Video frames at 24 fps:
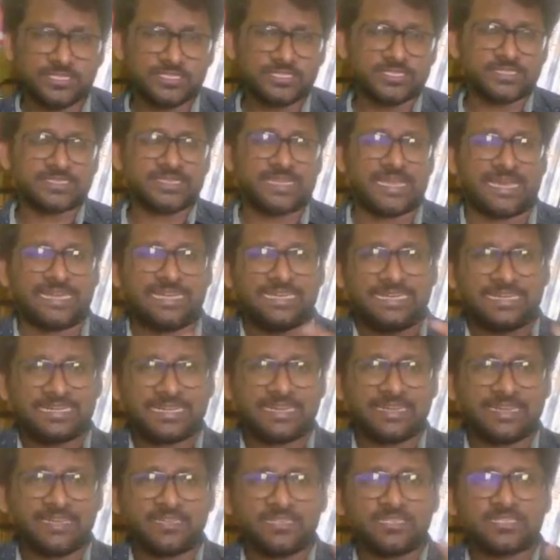this
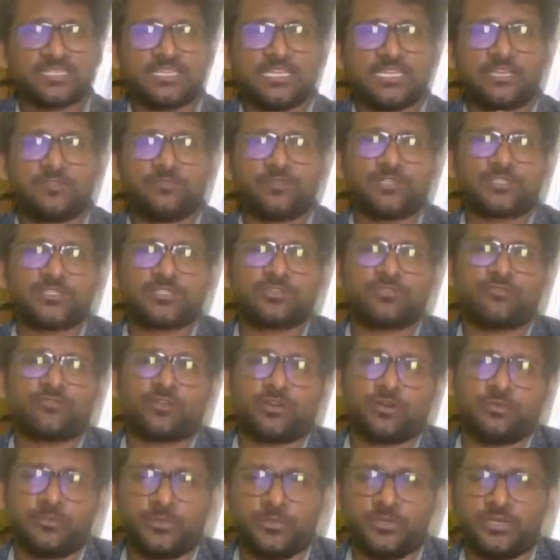entire sequence
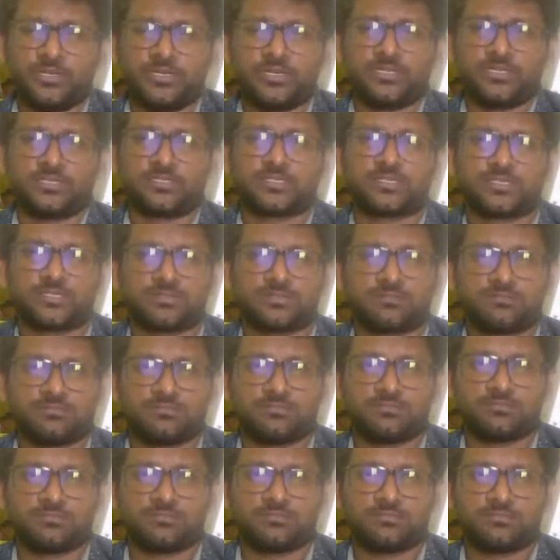of communities,
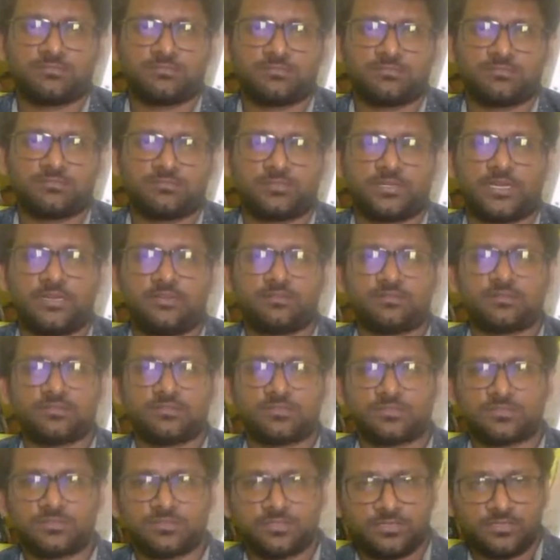right?
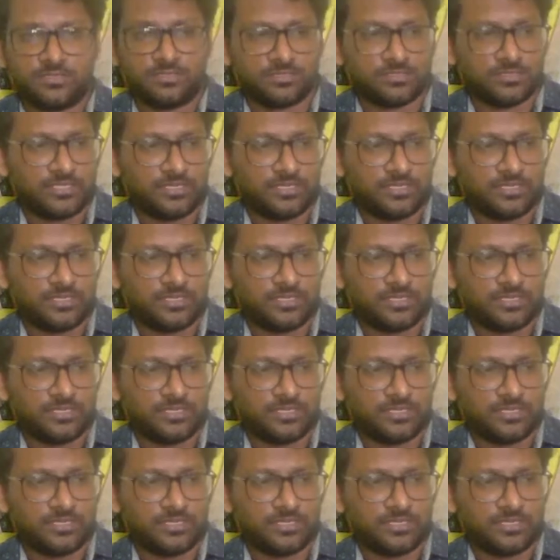There